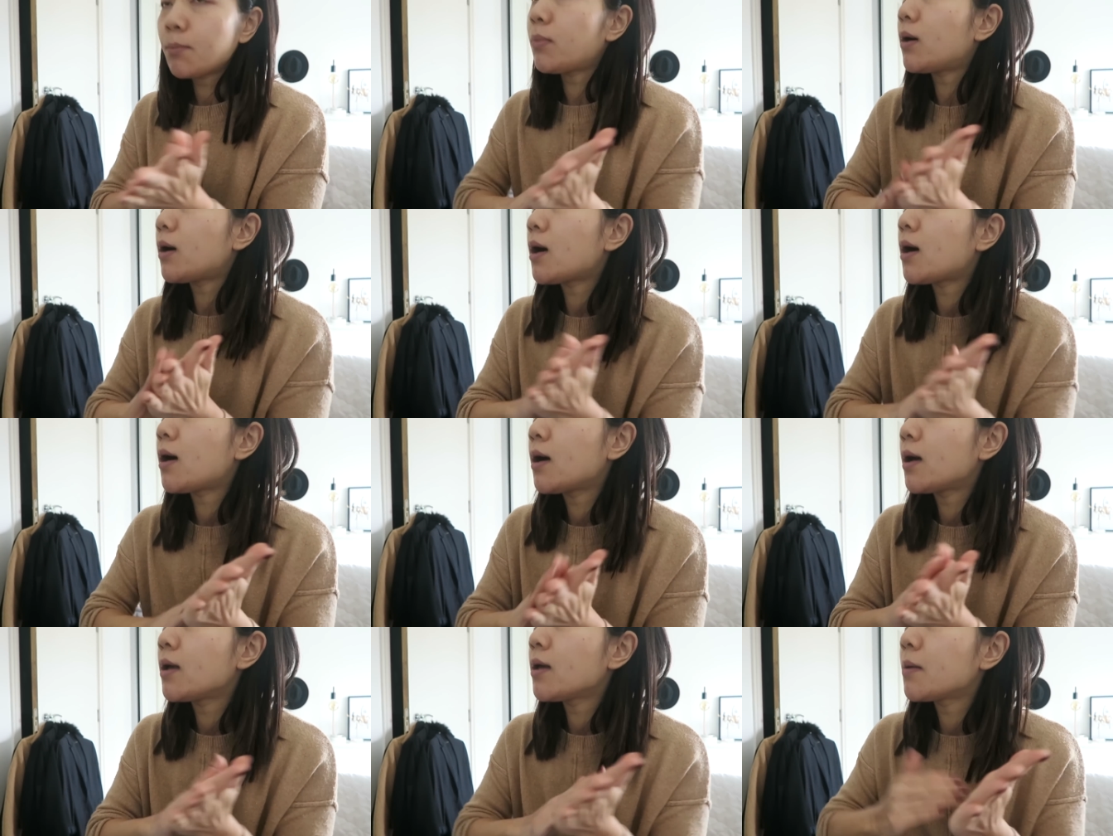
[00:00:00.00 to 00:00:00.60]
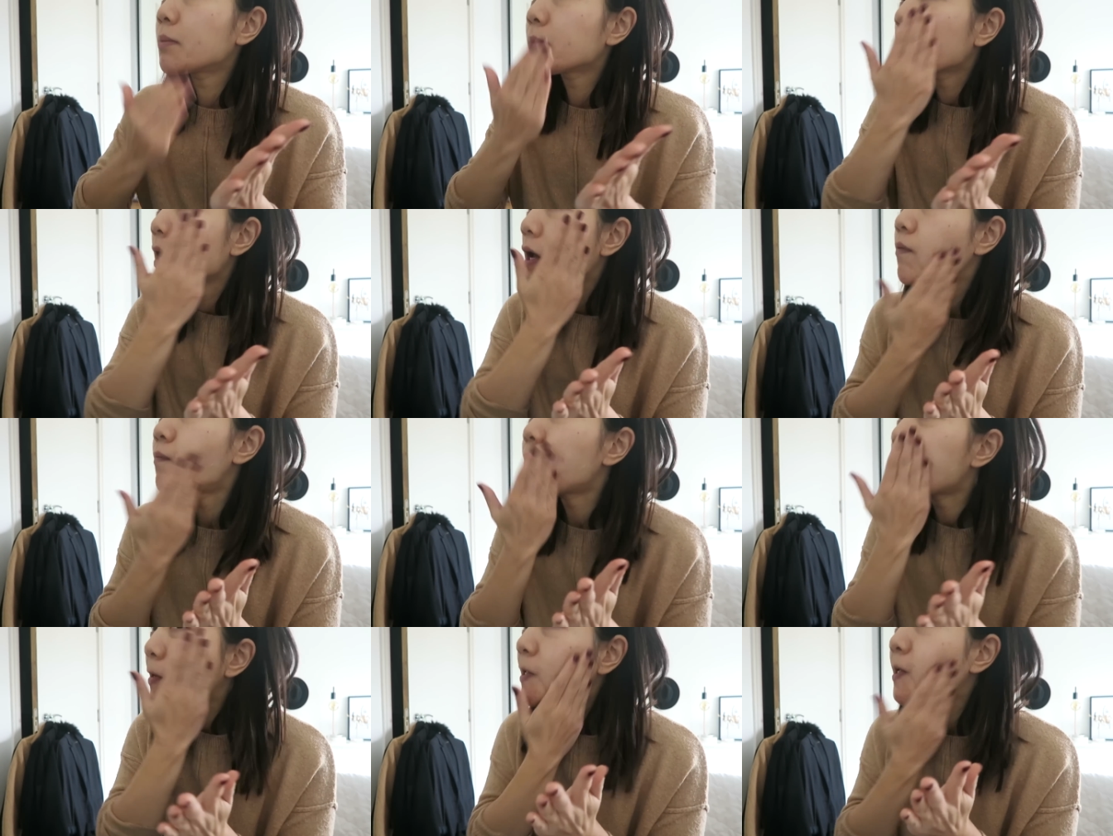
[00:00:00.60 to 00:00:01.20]
but I am
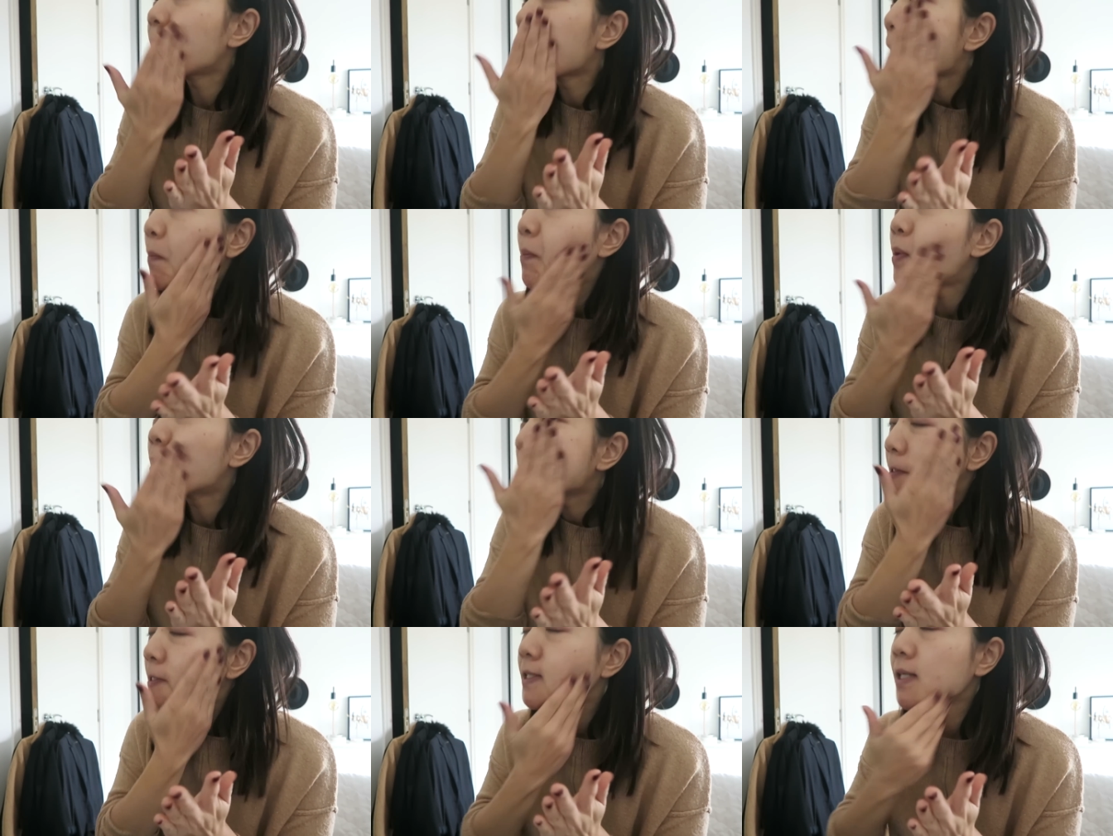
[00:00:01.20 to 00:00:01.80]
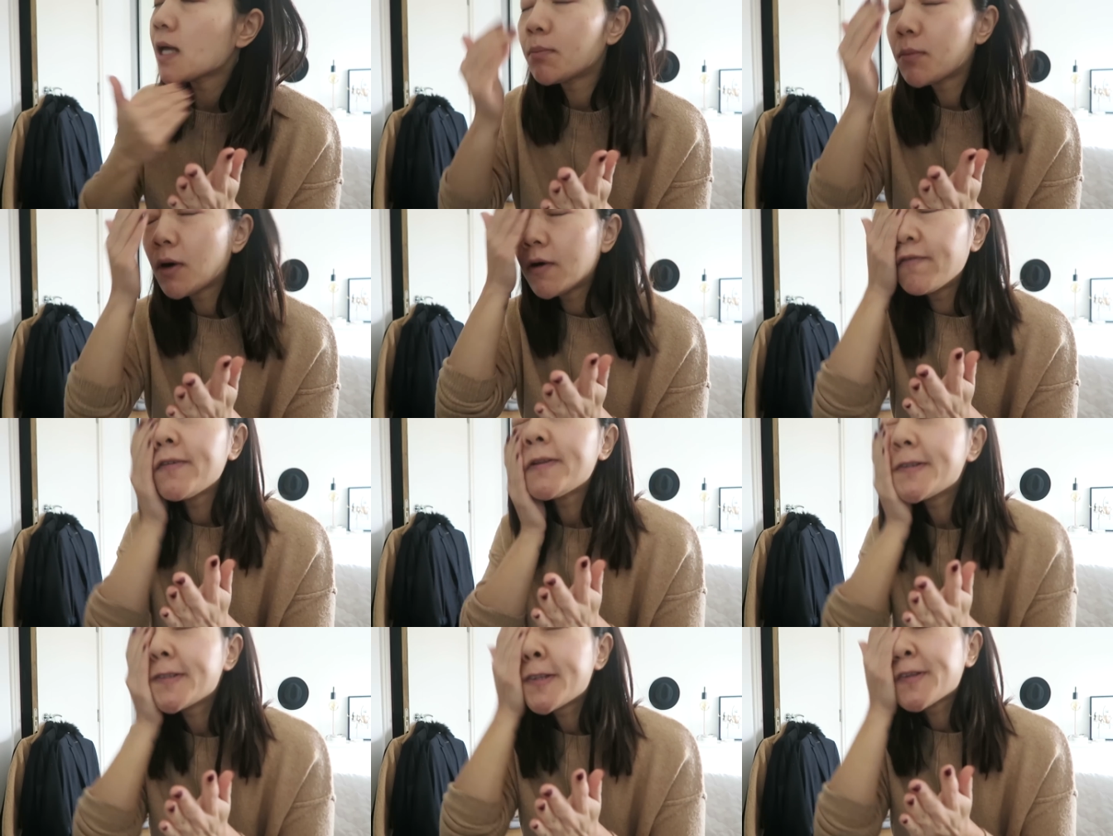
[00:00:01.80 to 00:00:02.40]
getting ready now because I'm
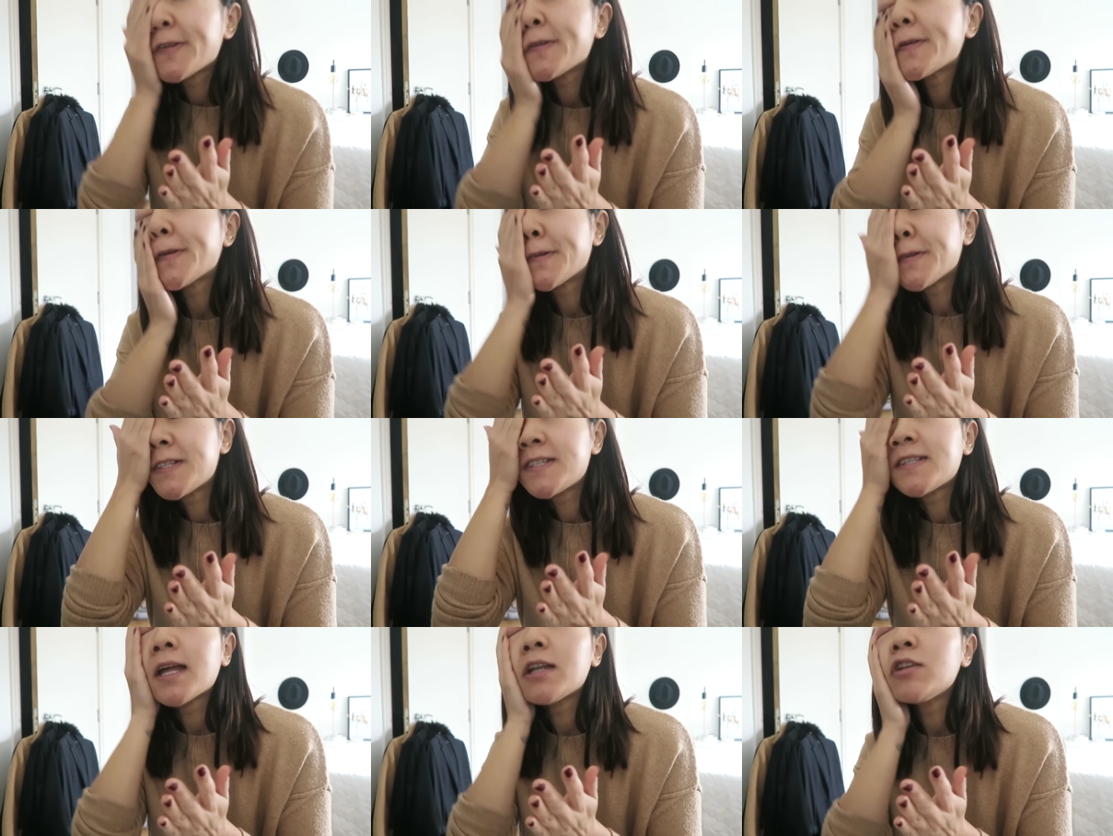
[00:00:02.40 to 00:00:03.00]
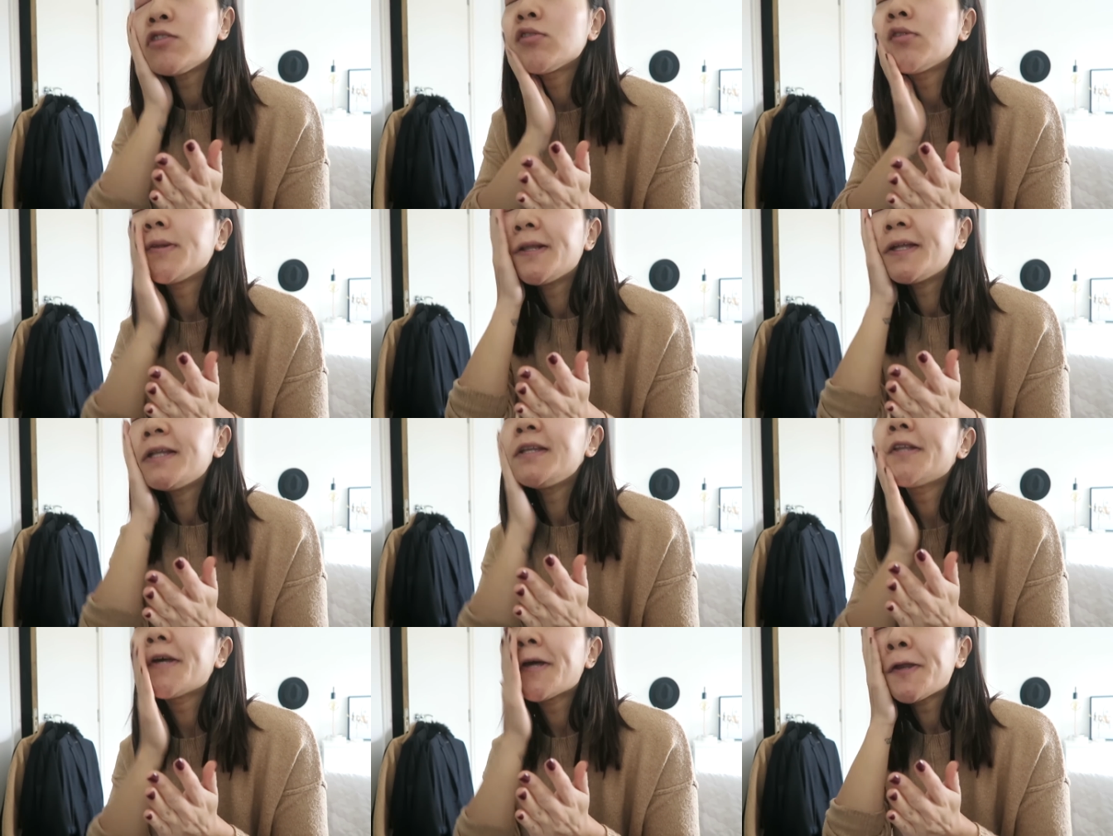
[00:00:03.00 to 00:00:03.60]
off into central
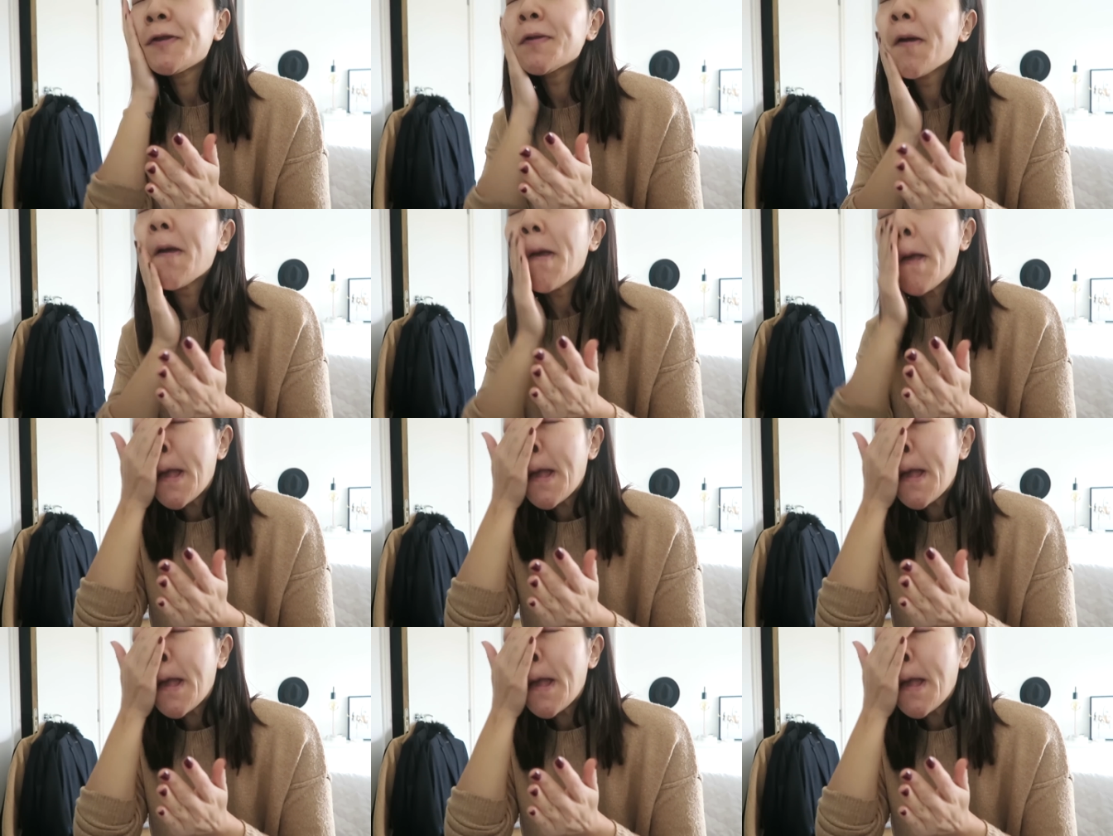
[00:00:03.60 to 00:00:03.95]
London